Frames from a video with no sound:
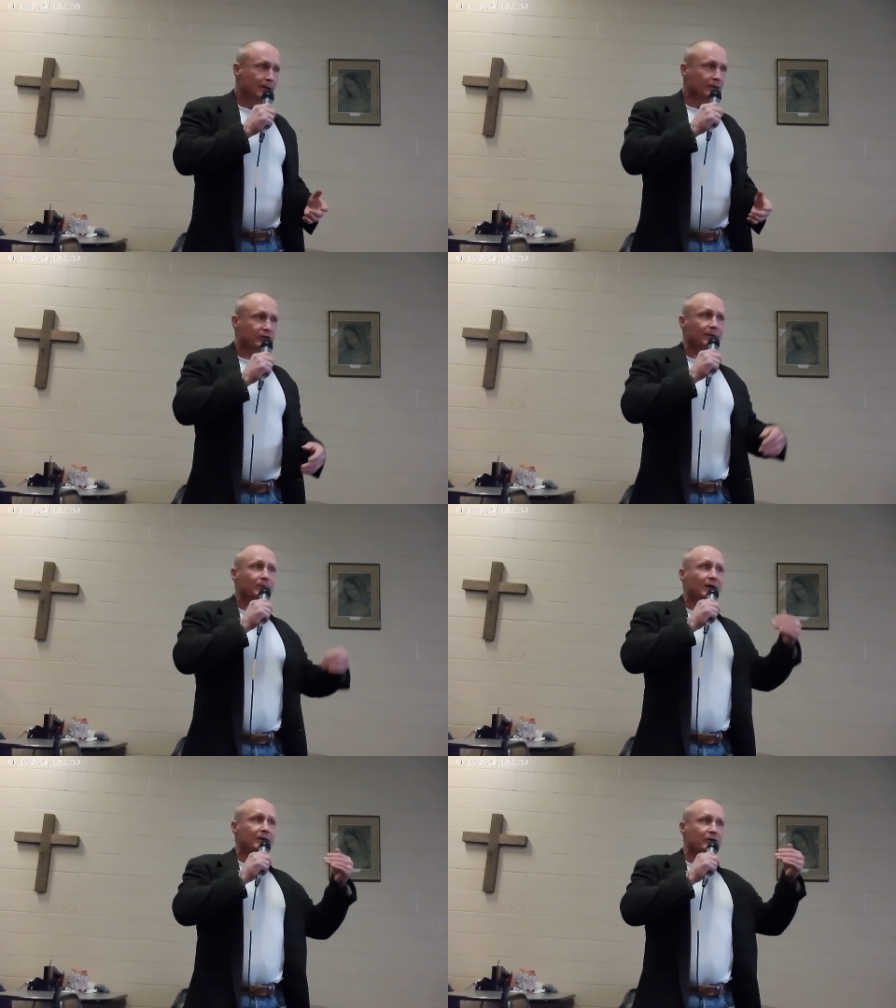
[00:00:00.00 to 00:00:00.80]
Same
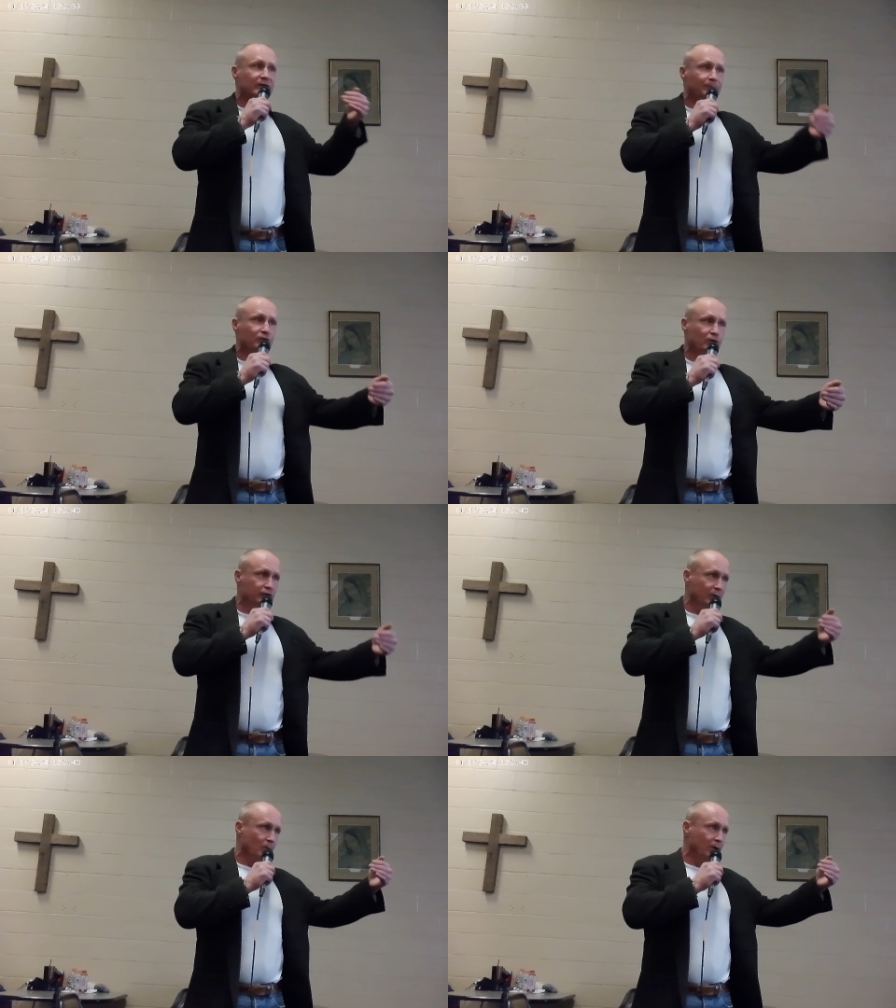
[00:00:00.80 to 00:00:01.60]
in the
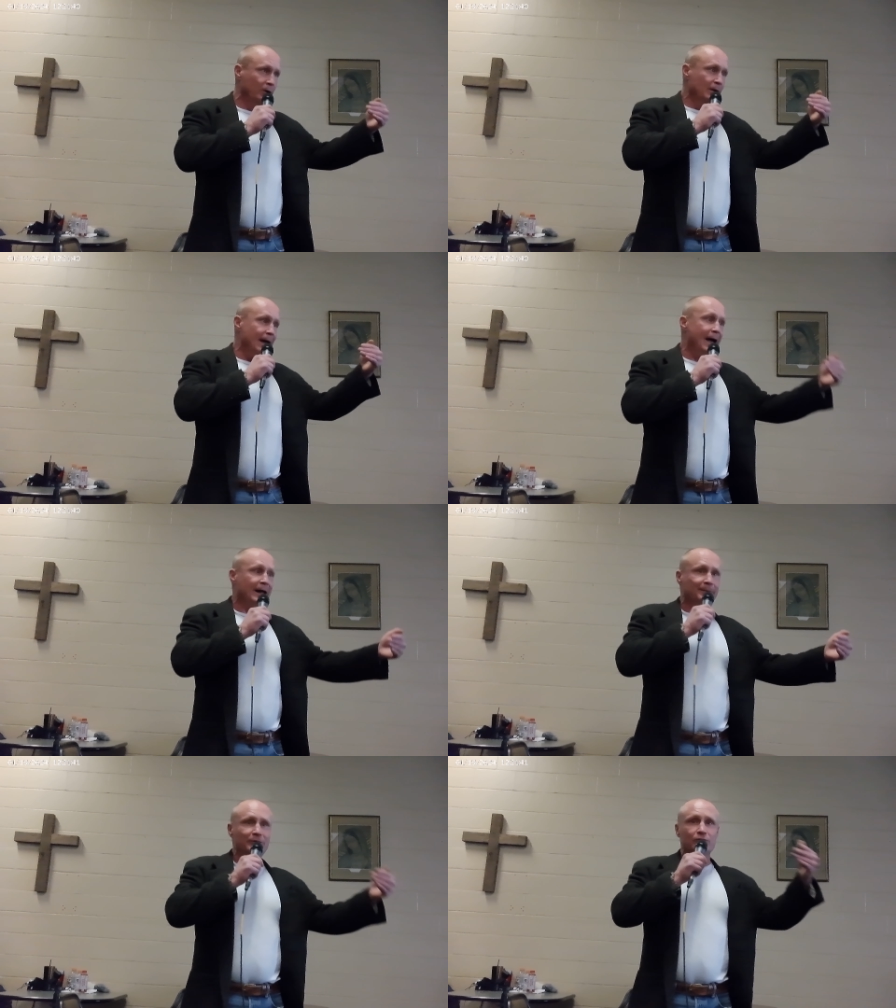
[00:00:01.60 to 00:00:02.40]
Septuagint where
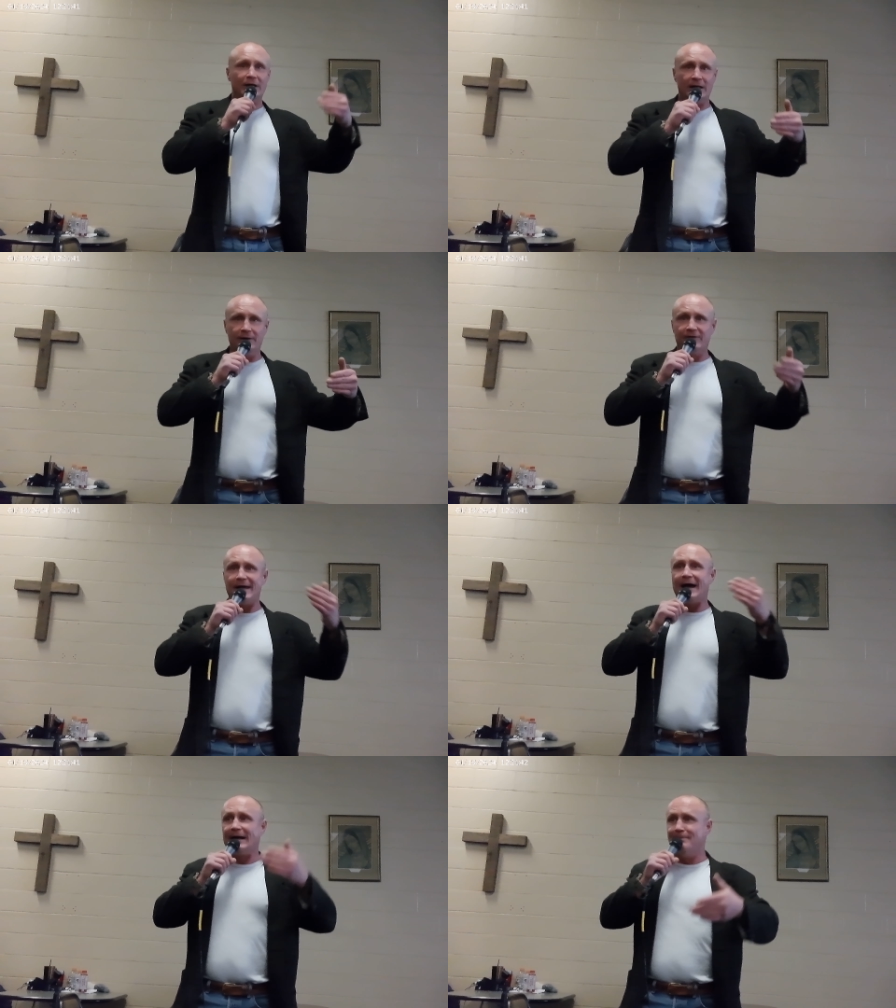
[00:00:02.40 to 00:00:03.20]
Adam knew Eve and they
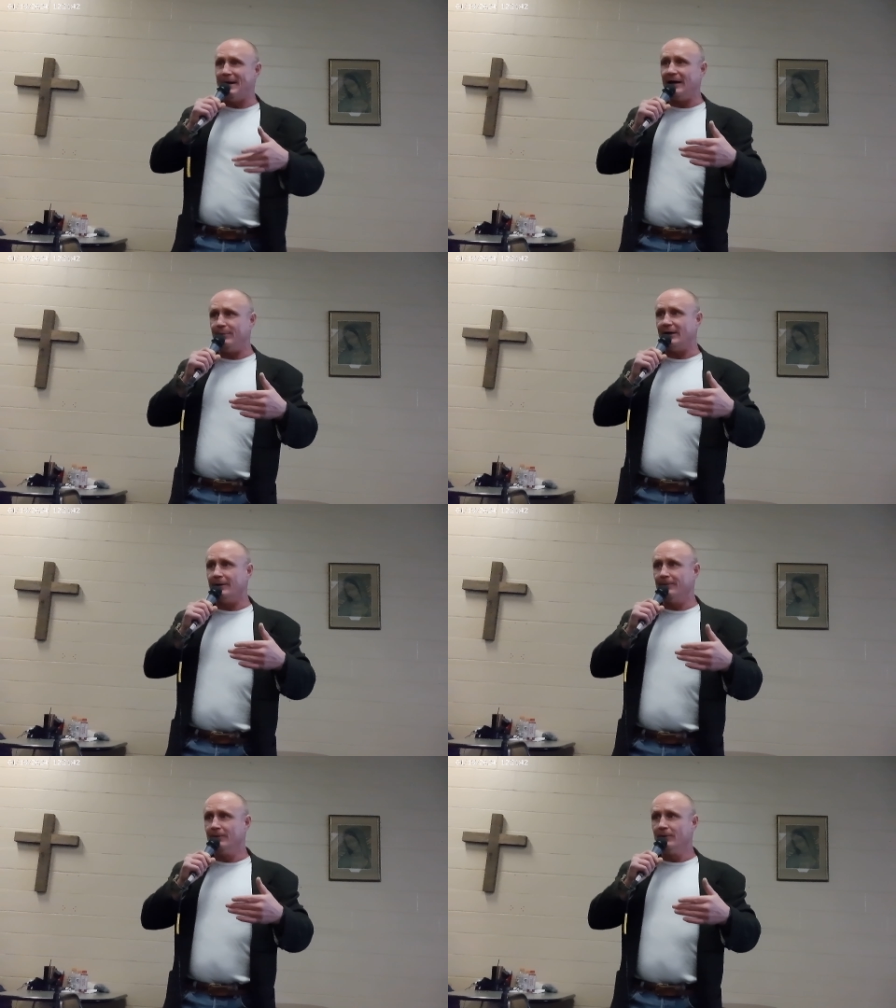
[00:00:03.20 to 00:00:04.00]
had a baby,
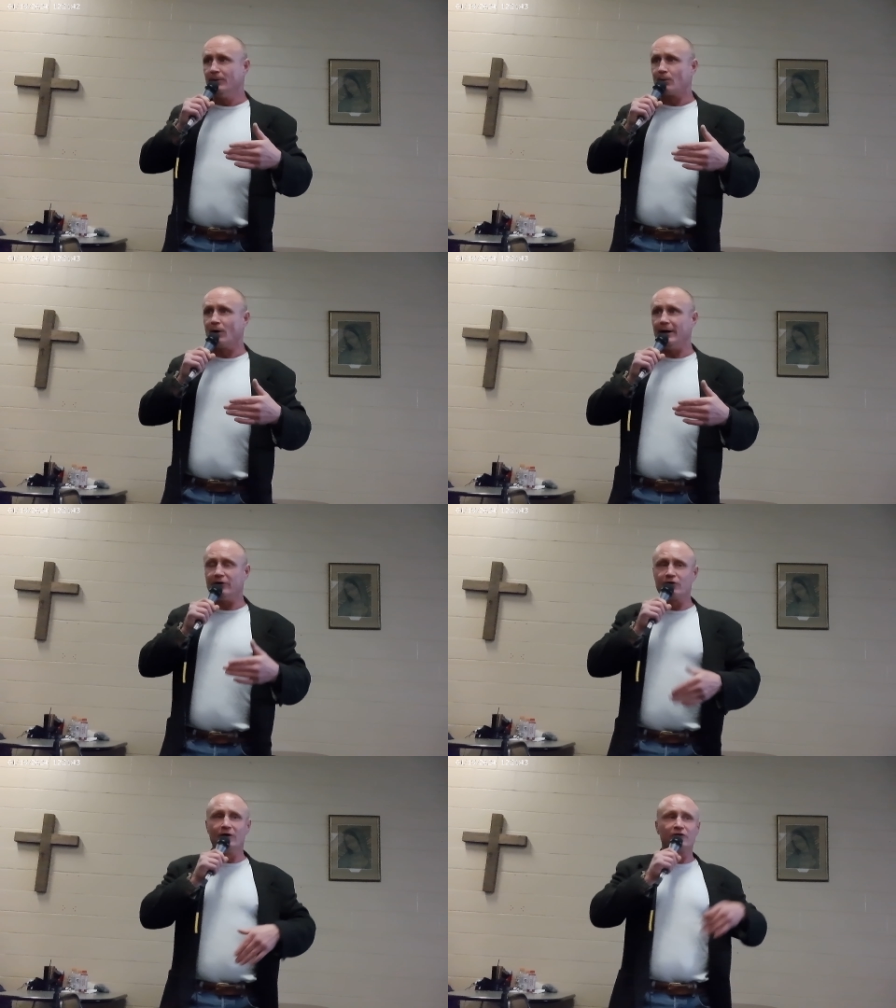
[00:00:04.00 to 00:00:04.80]
right?
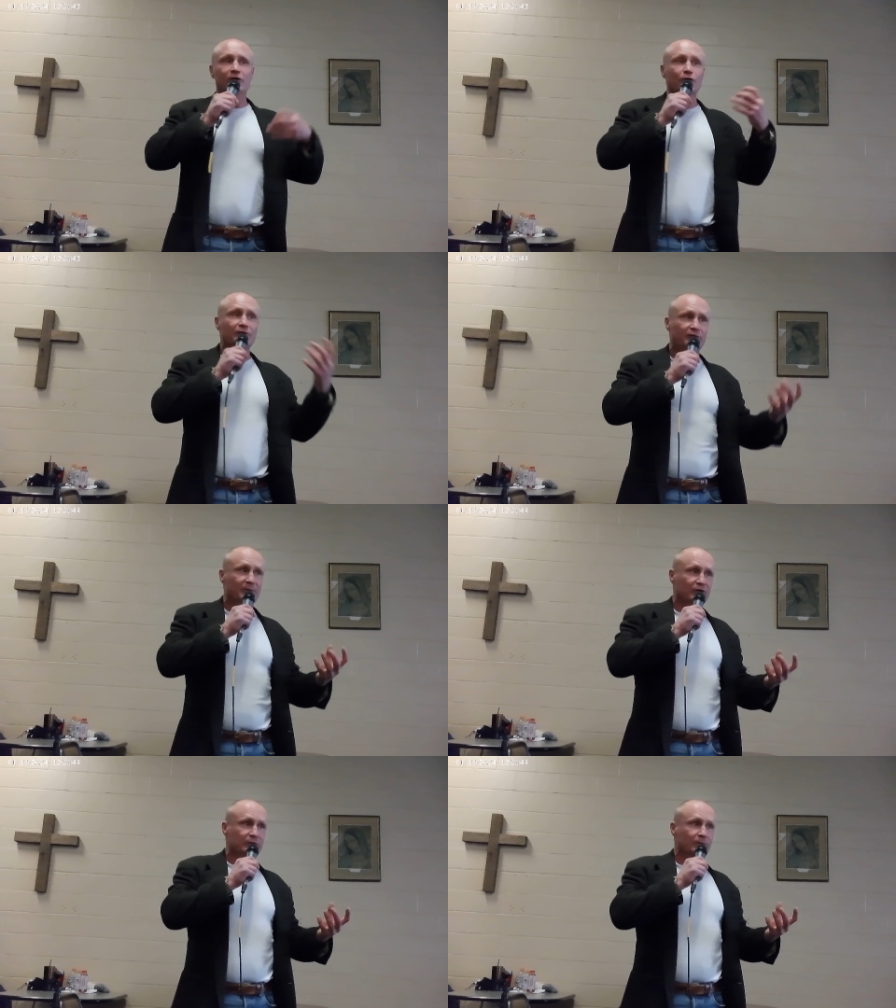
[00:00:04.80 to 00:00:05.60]
So it's a
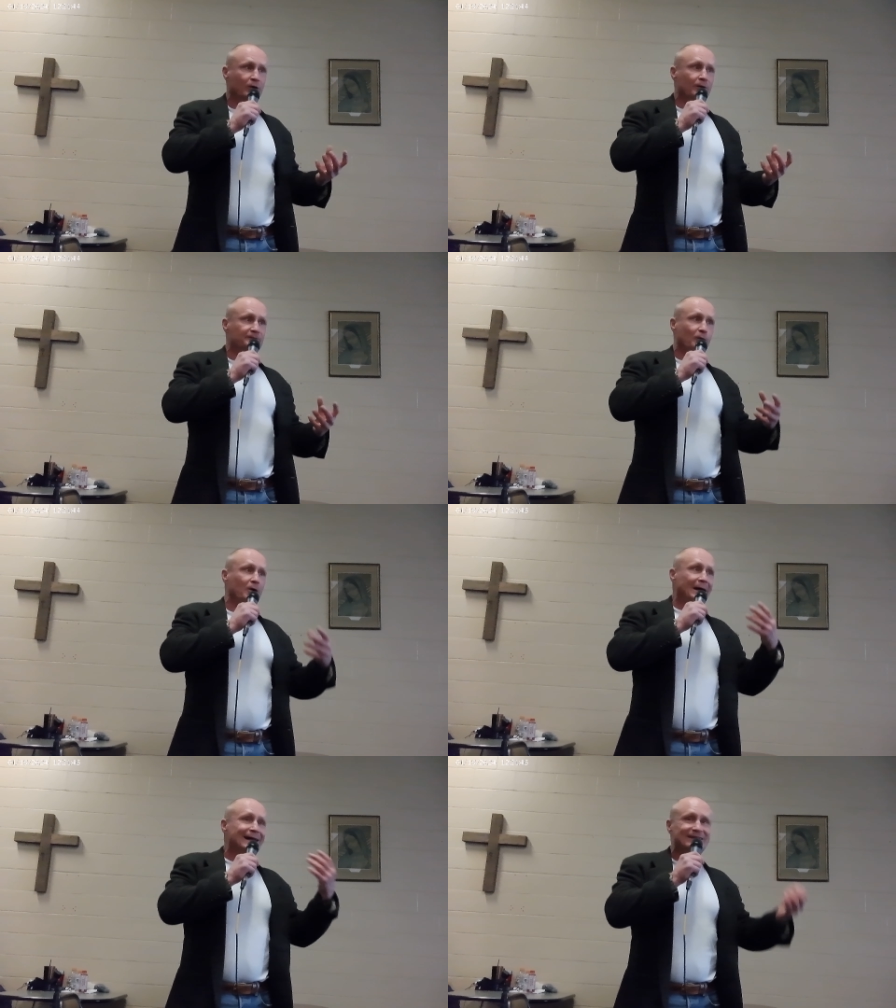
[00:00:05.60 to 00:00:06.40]
euphemism
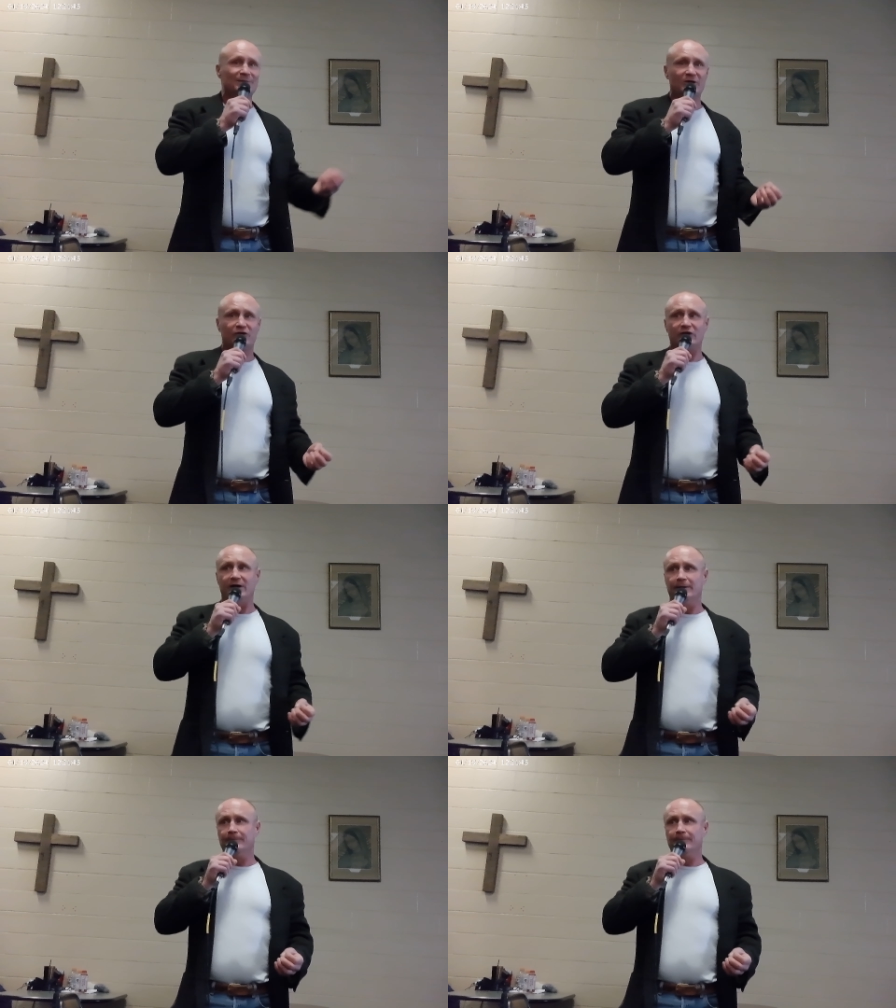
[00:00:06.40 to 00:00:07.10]
for intimacy,